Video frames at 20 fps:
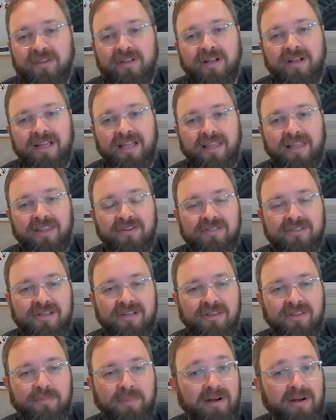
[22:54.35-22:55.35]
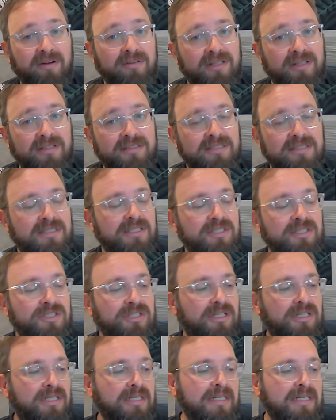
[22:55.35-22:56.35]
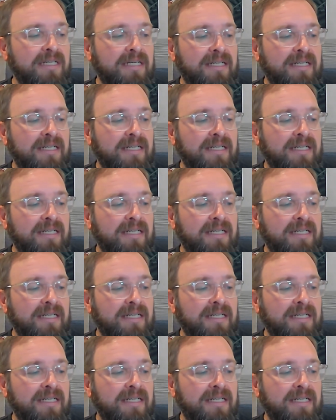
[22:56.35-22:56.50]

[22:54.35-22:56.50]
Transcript: Again, there's another parallel to teaching.